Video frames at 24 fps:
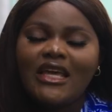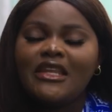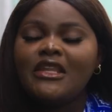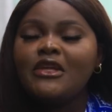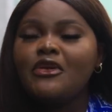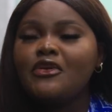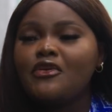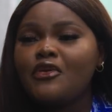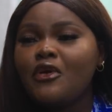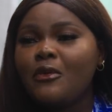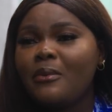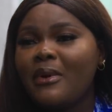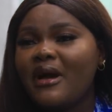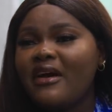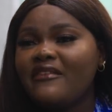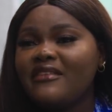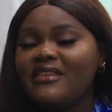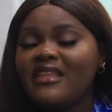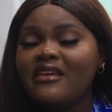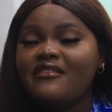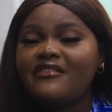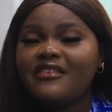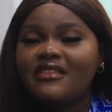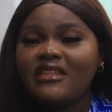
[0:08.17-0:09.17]
didn't grow up
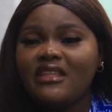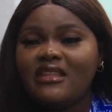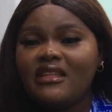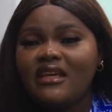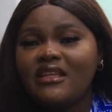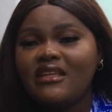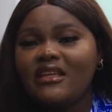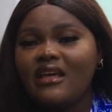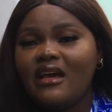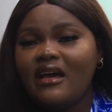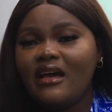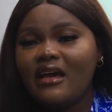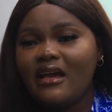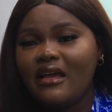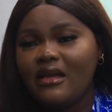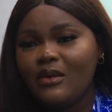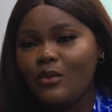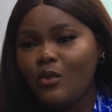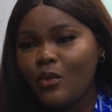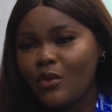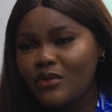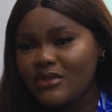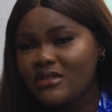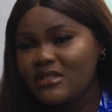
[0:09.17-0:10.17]
having everything I
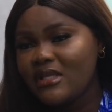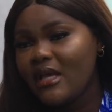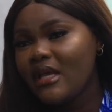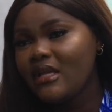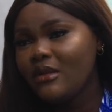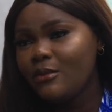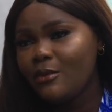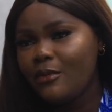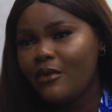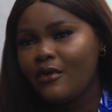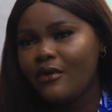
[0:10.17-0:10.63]
wanted,